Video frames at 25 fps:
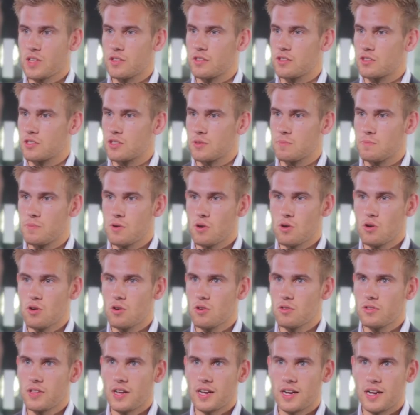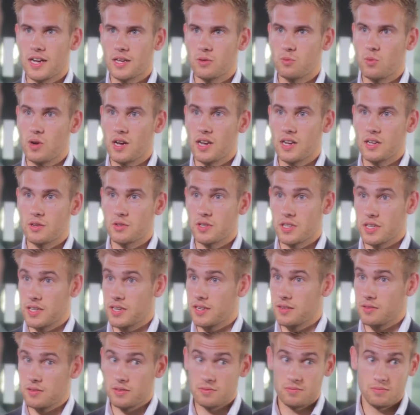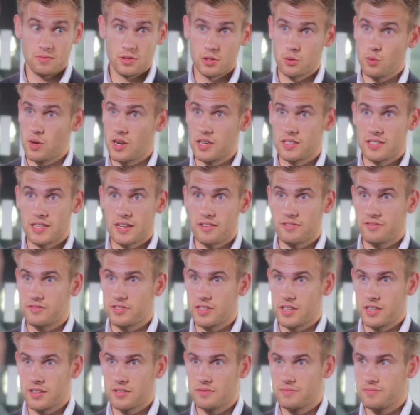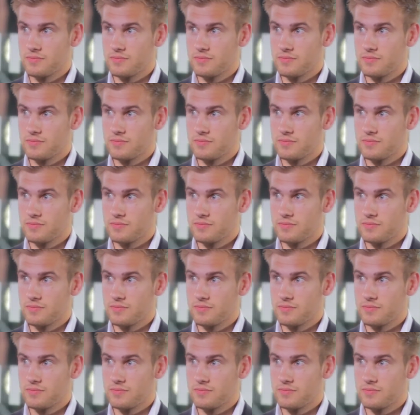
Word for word: The support that I had while I was here, as well as after,